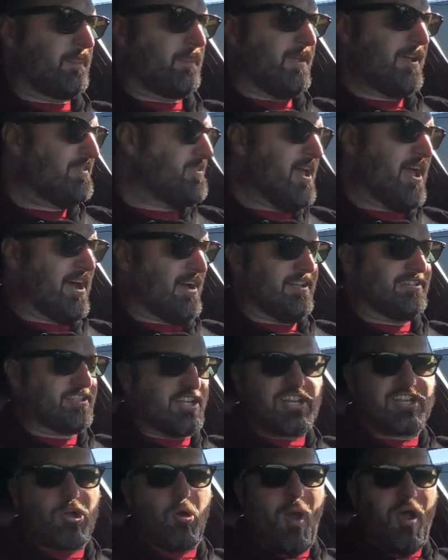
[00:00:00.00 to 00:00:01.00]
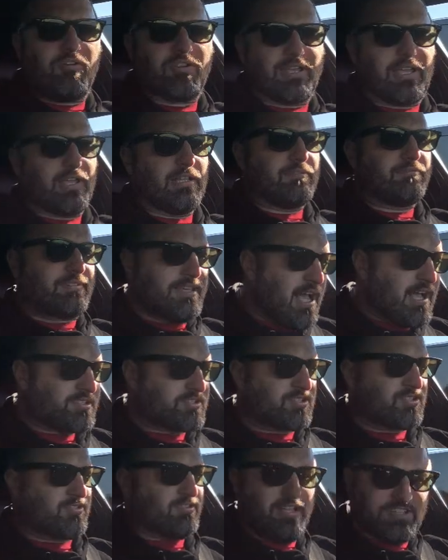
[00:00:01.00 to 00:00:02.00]
And yeah, it's gonna go out again.
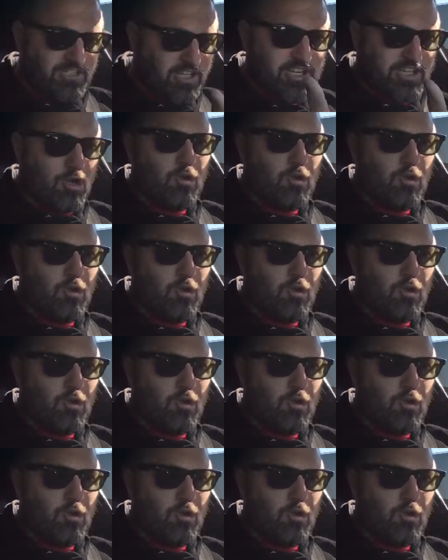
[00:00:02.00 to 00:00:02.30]
Yes, it's gonna